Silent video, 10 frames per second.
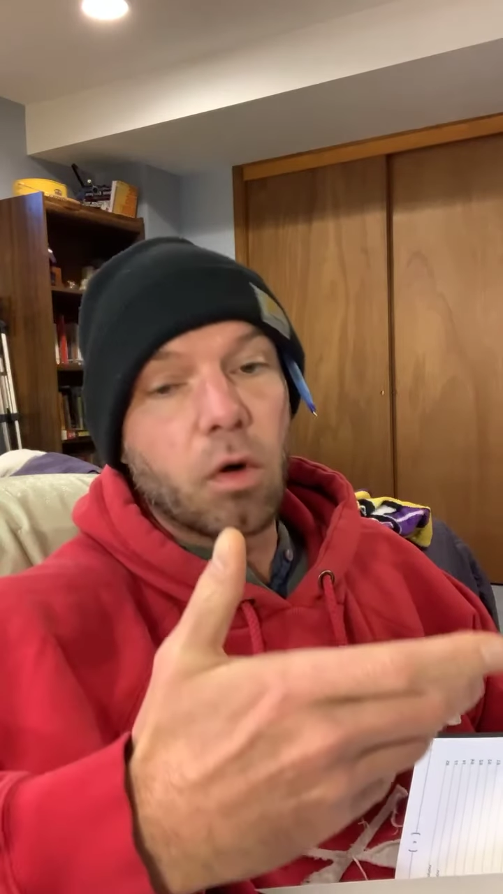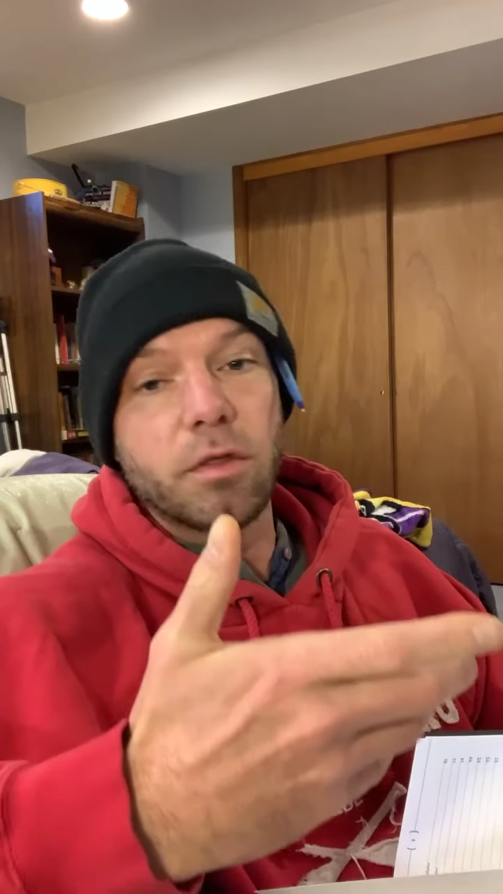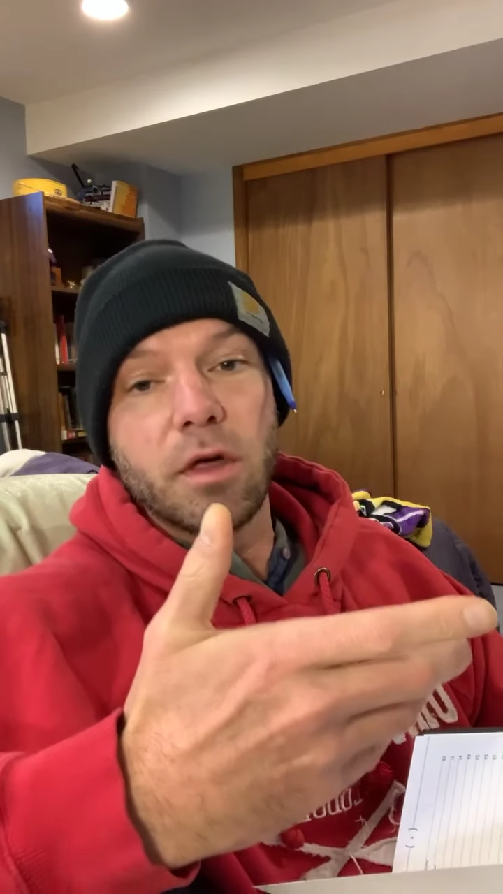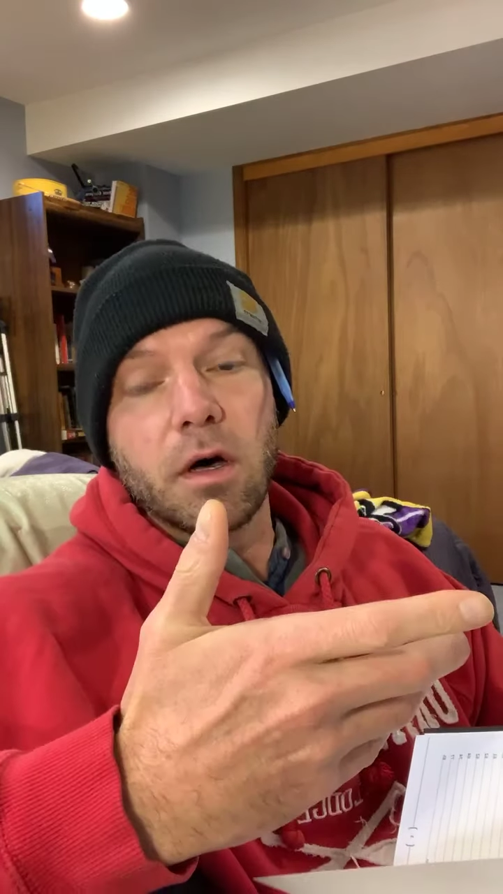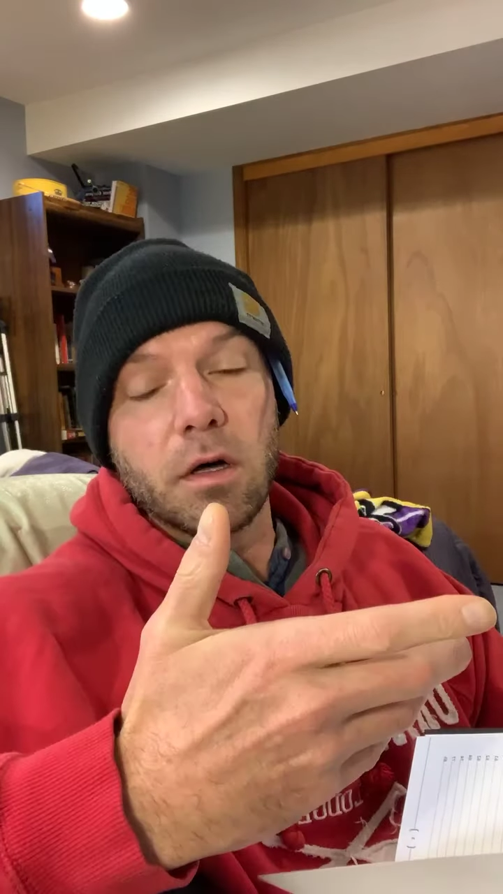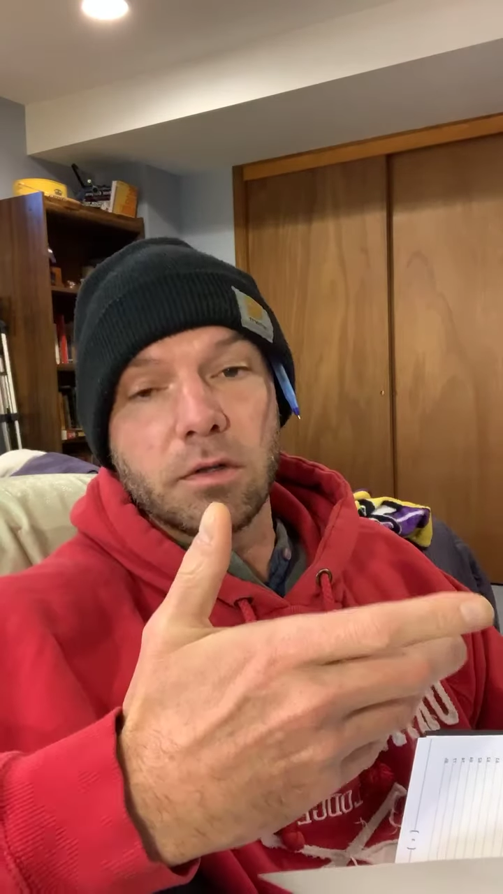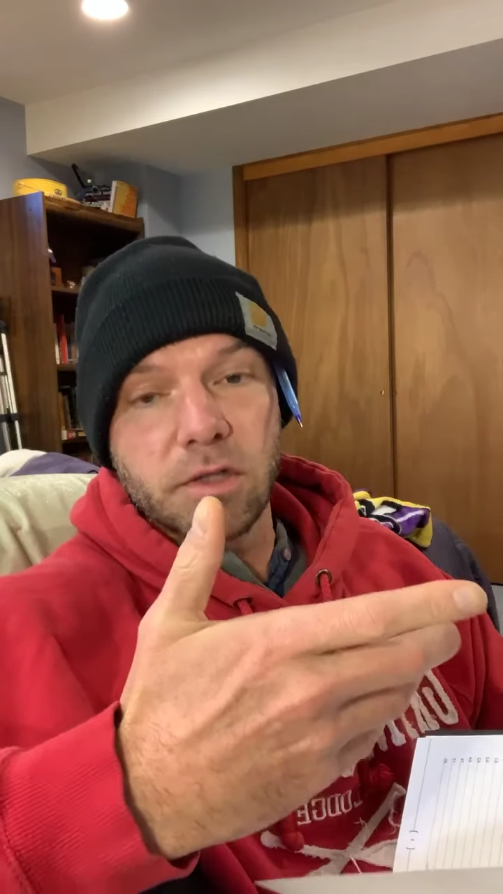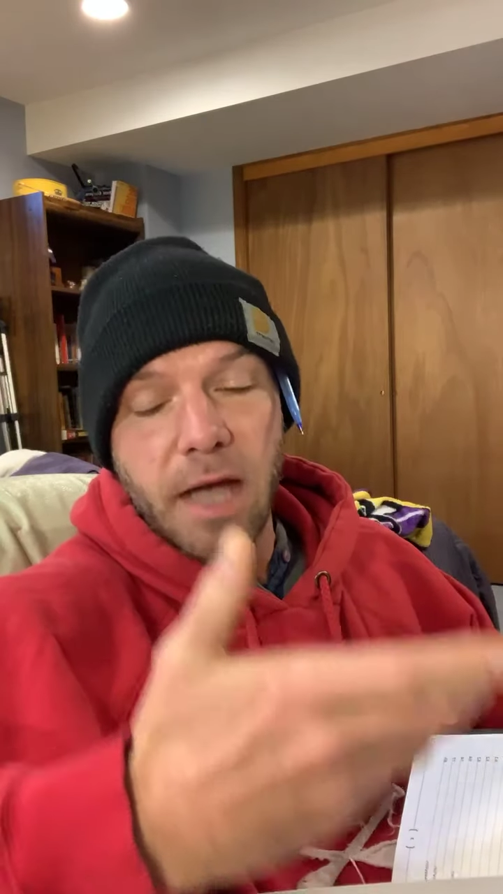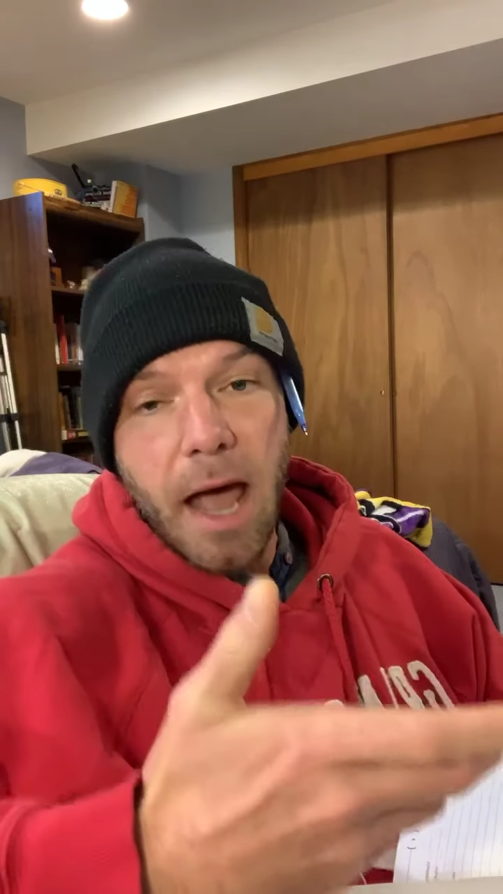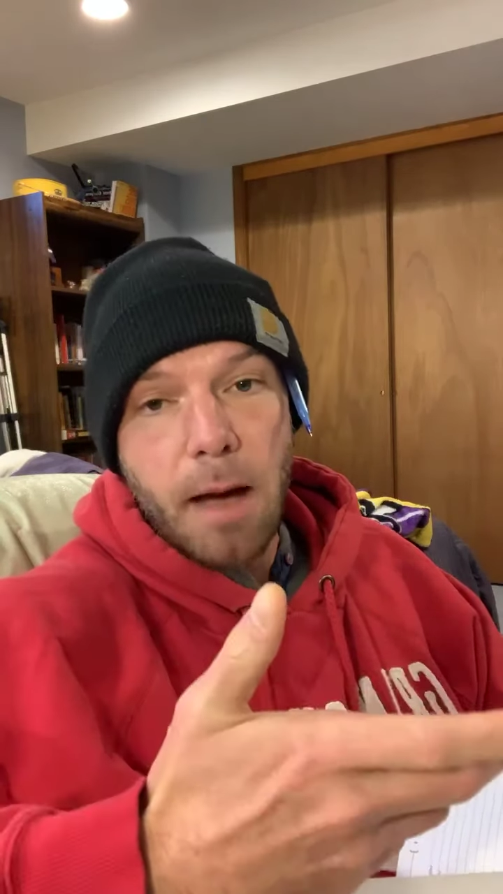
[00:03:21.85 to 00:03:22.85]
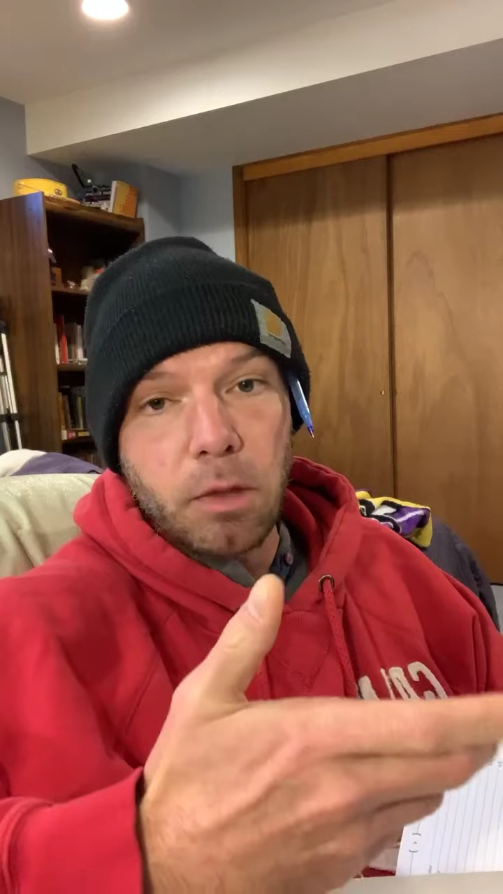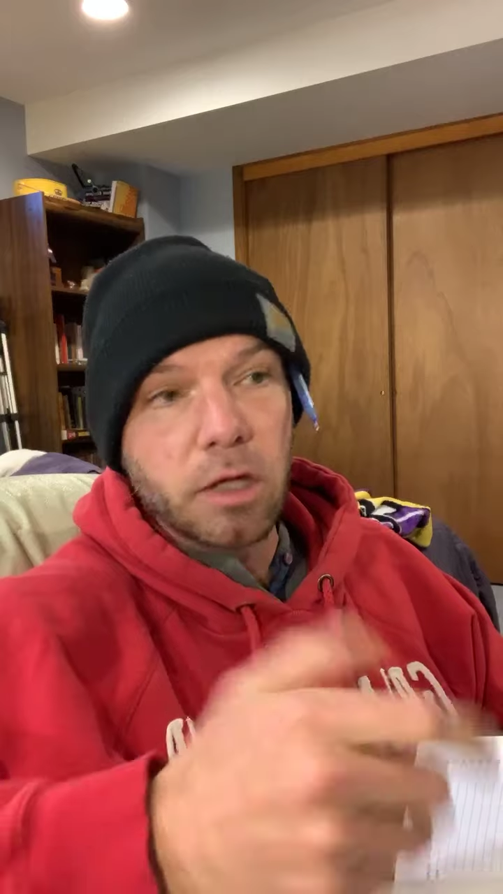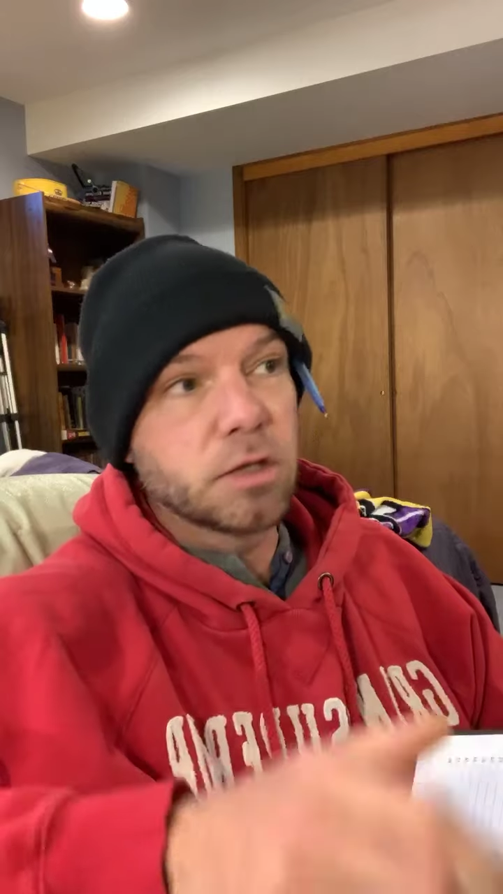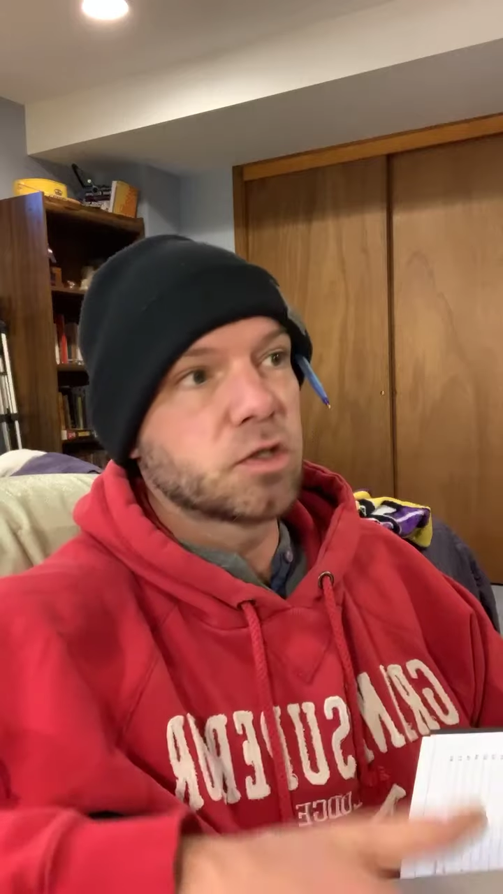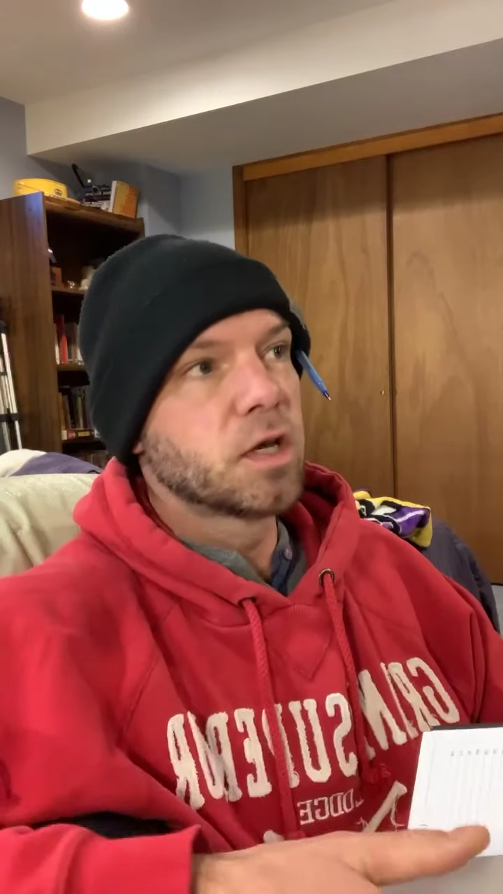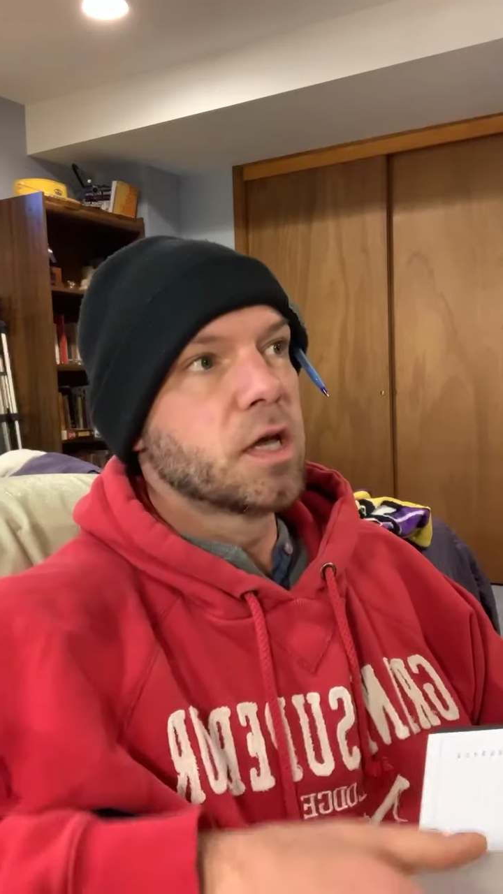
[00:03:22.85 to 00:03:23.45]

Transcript: the tablets